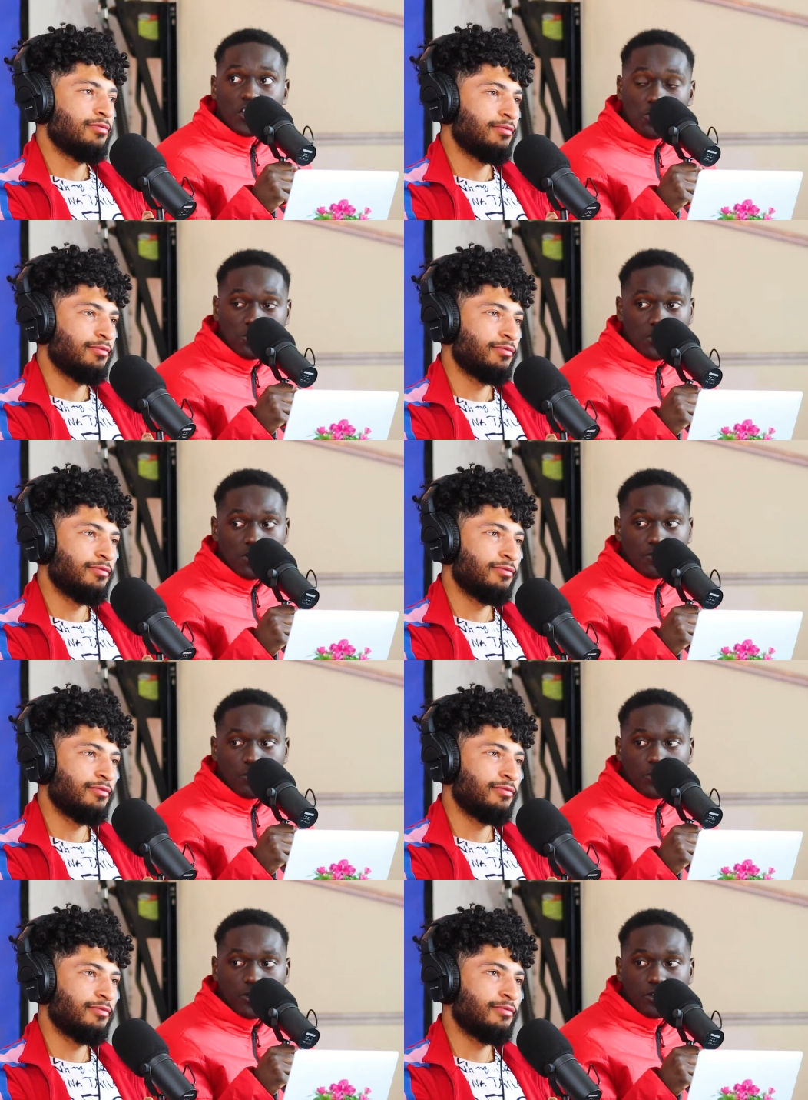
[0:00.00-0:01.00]
Speaker 1: used a
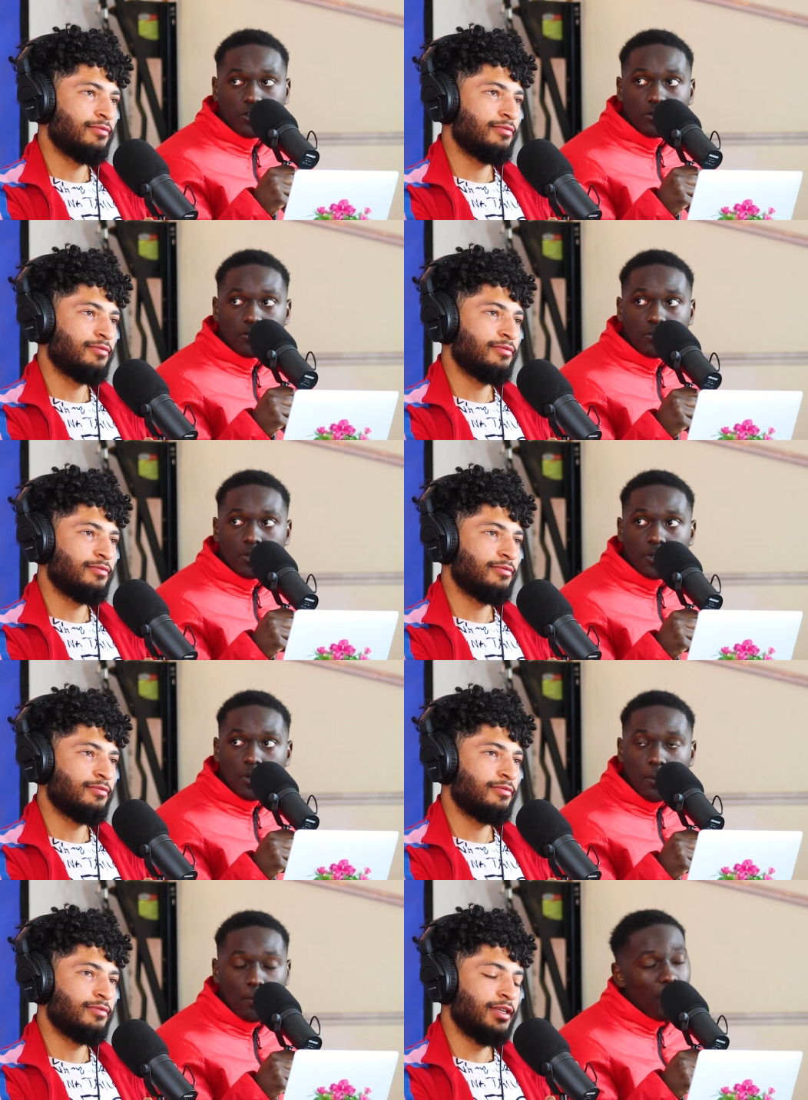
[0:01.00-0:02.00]
different word. You know,
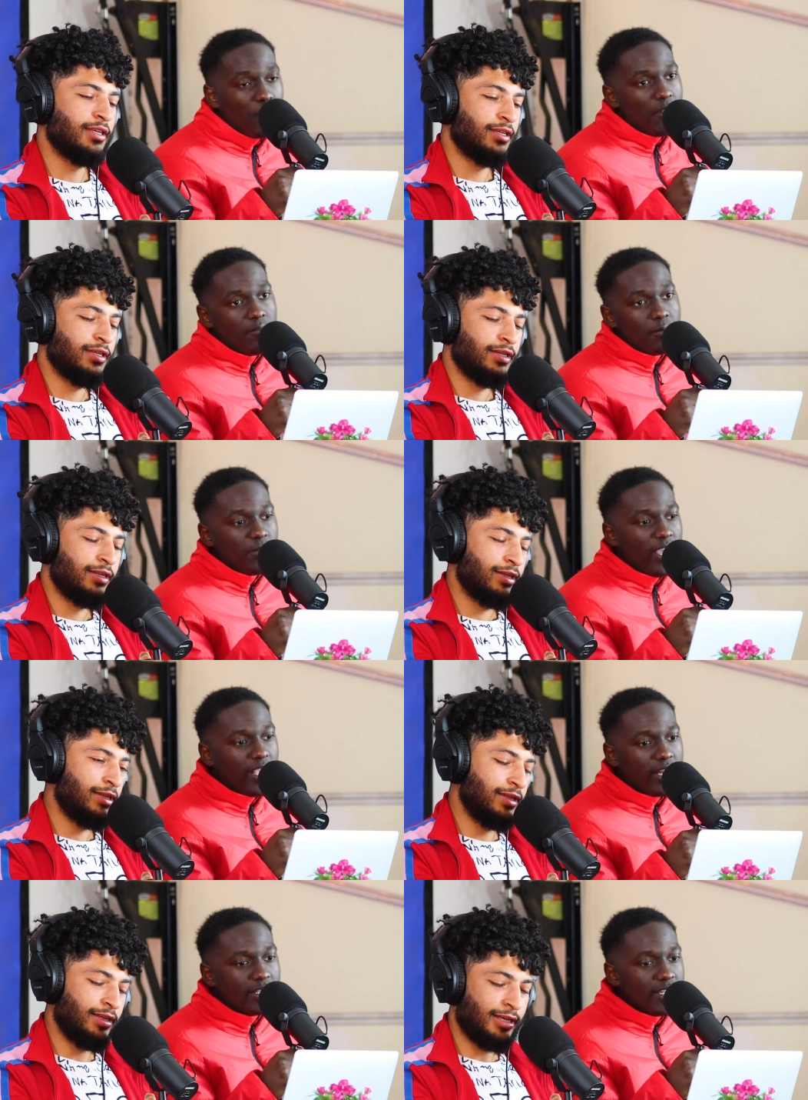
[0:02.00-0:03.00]
but whatever. We're not gonna
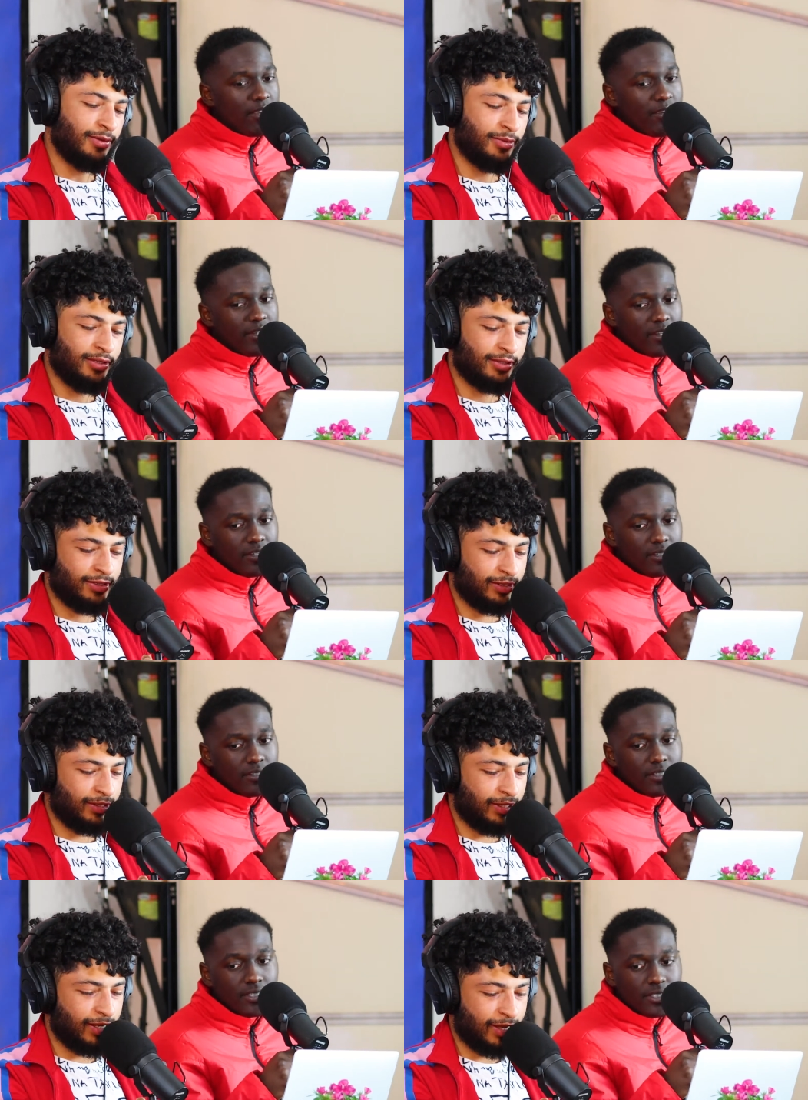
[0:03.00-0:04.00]
get into that I right mean, now.
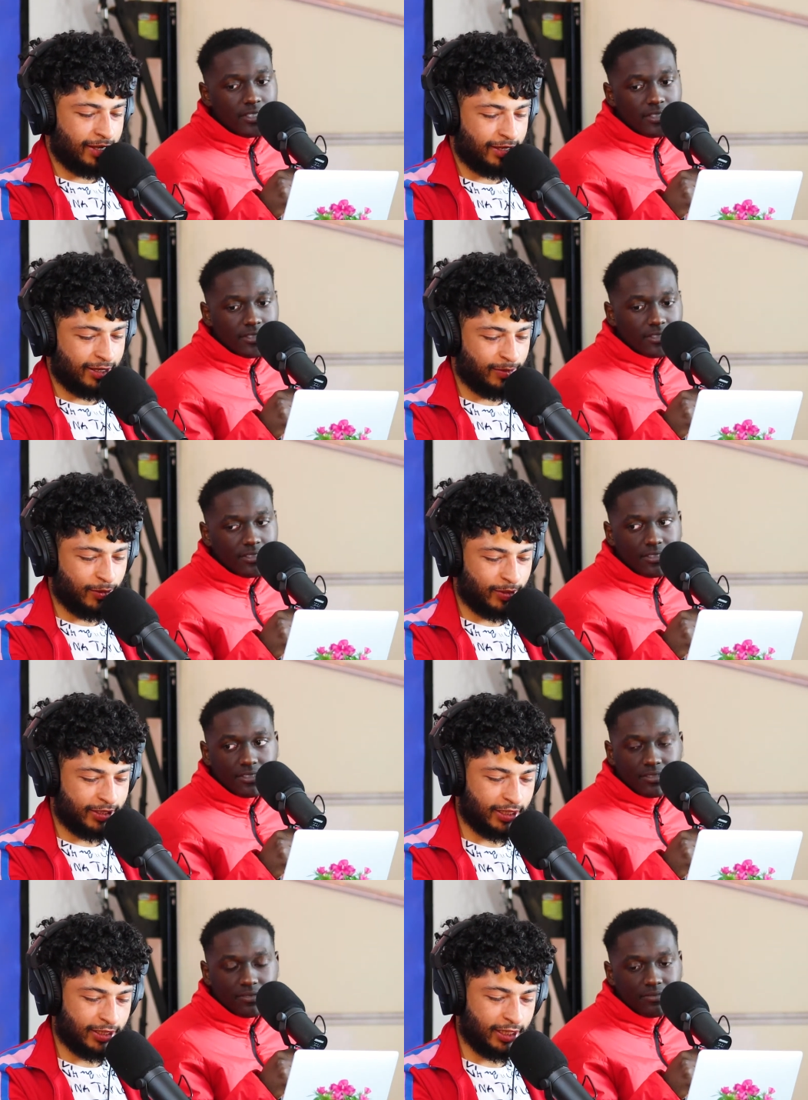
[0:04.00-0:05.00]
Speaker 2: Yeah, I mean, what
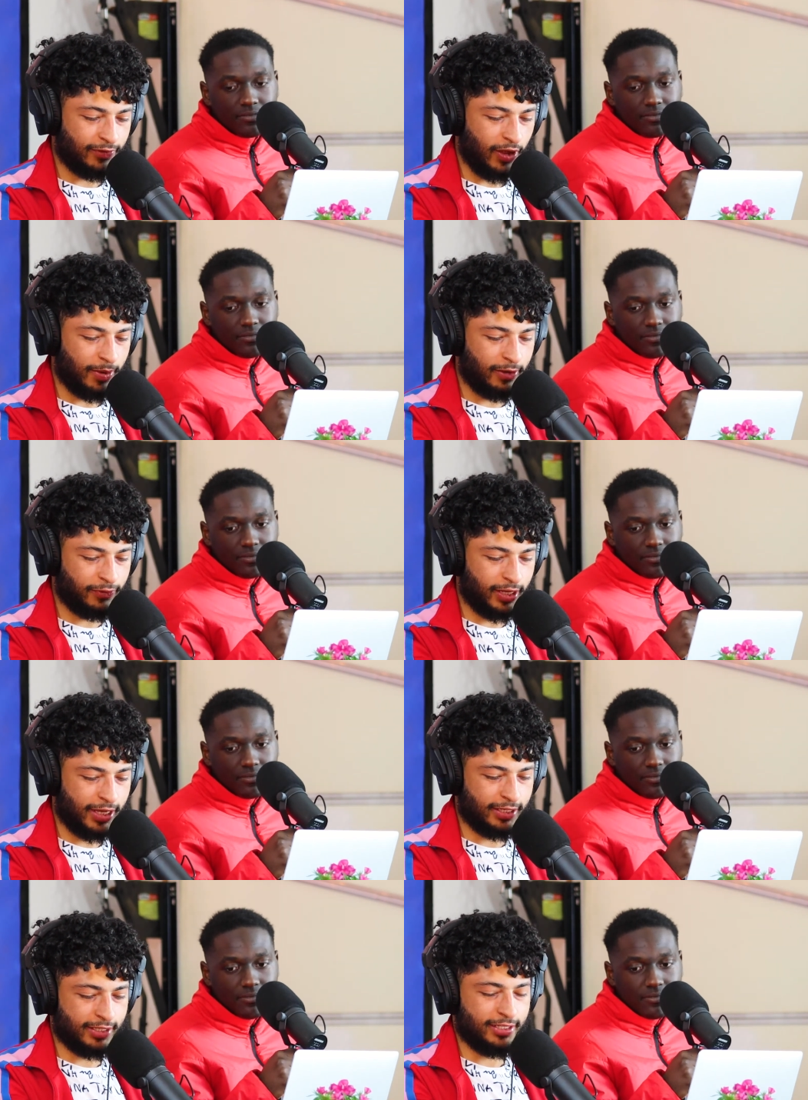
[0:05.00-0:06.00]
y'all think of? It? I mean, I feel
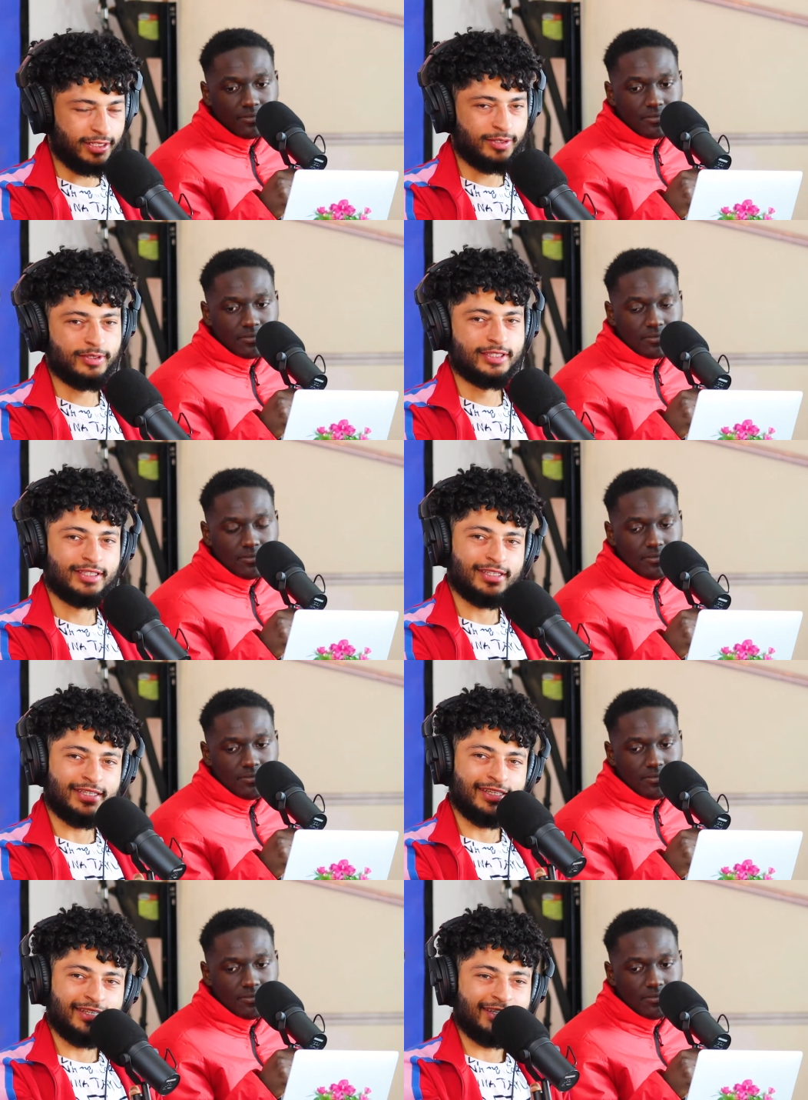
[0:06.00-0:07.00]
like he was.
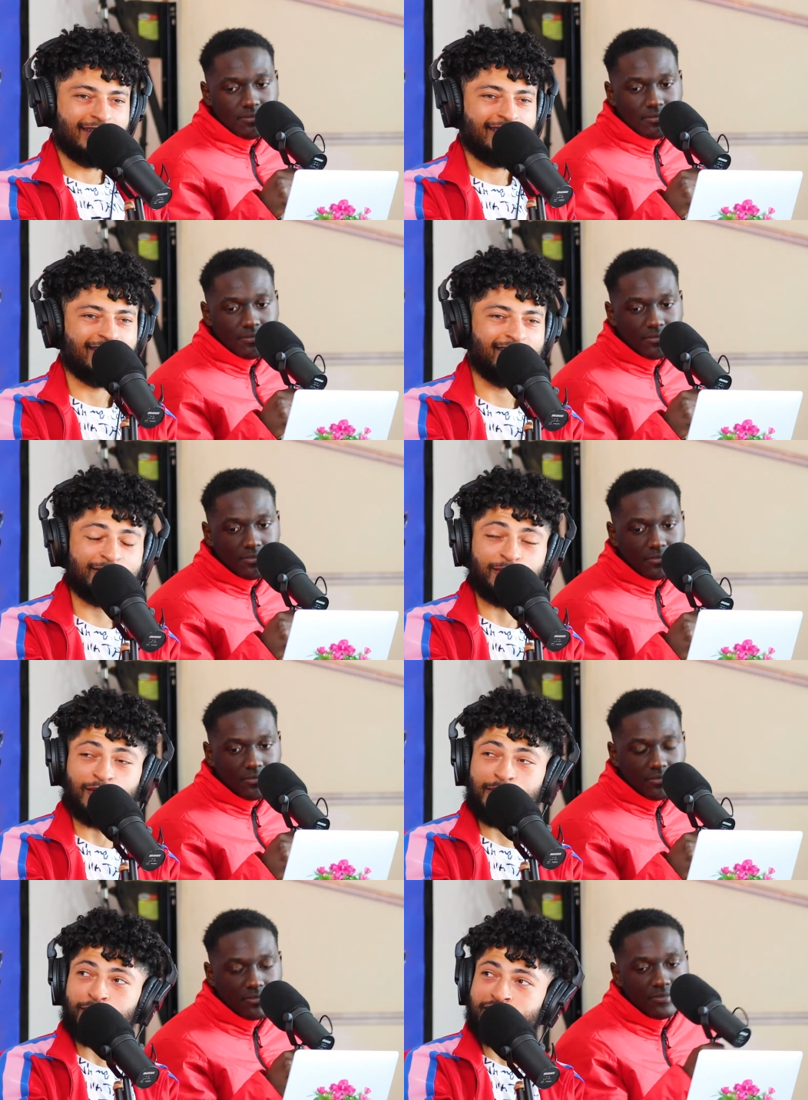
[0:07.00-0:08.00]
That's some
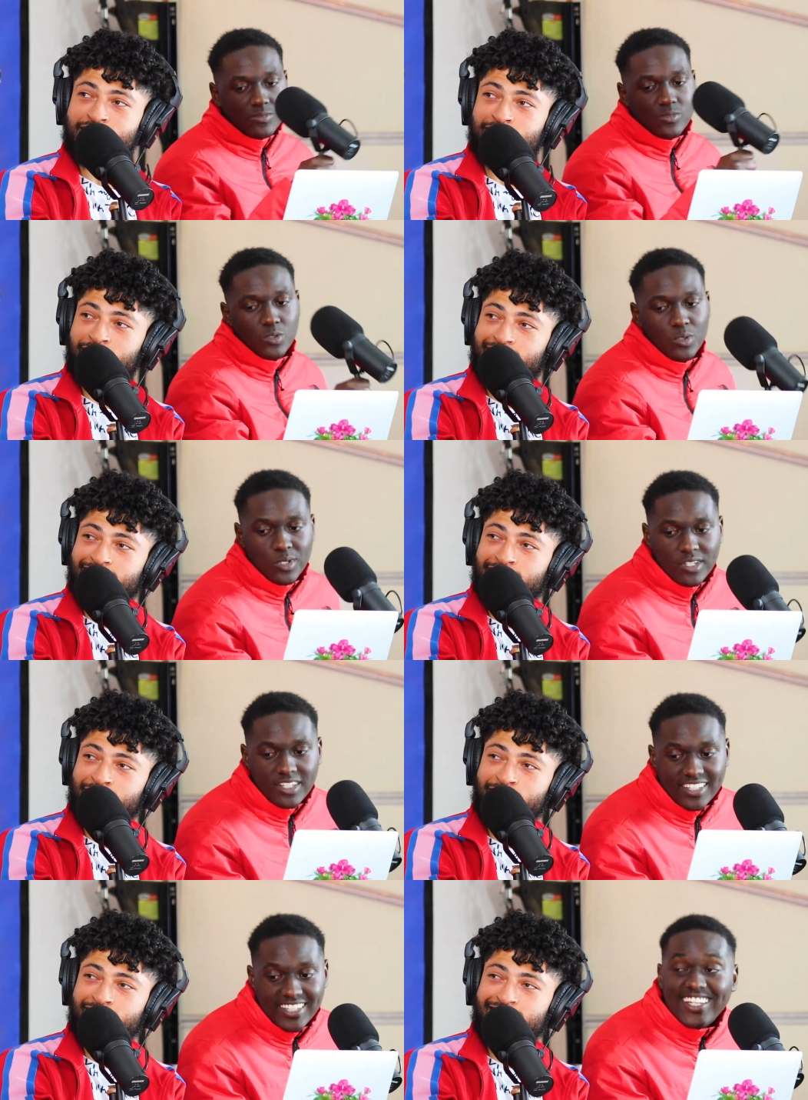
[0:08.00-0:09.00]
white boy shit right
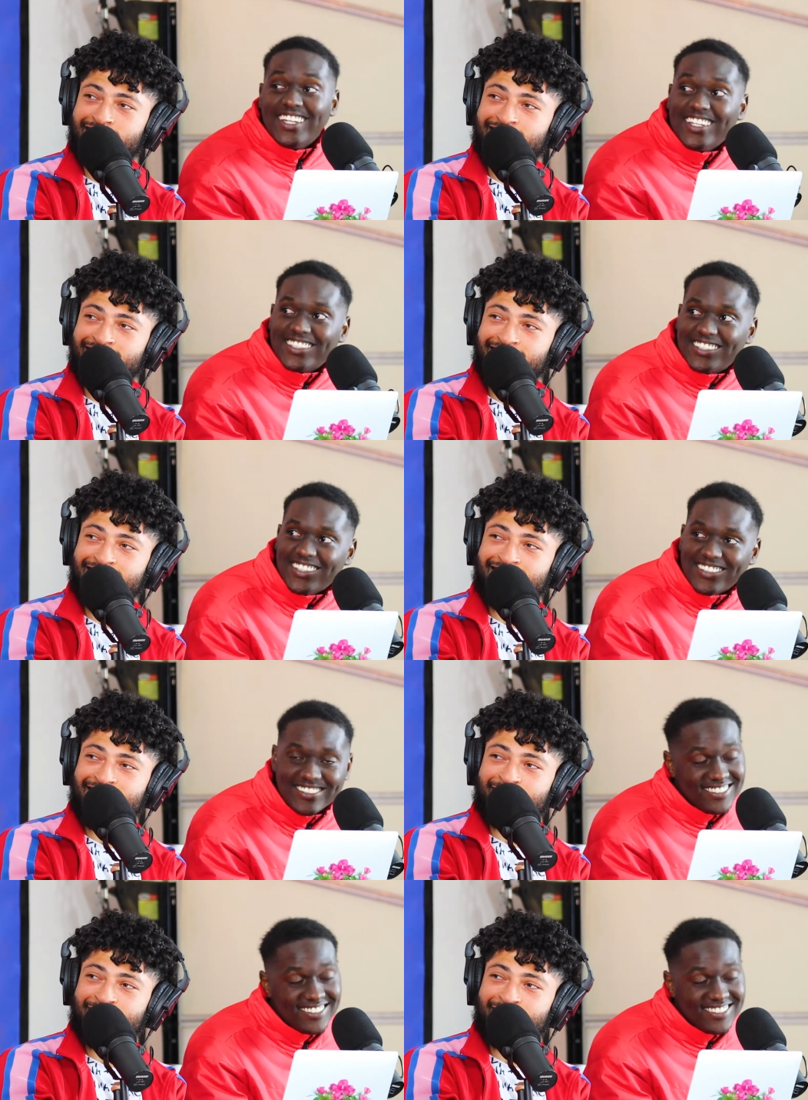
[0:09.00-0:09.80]
there. Yeah, if you heard it the, though,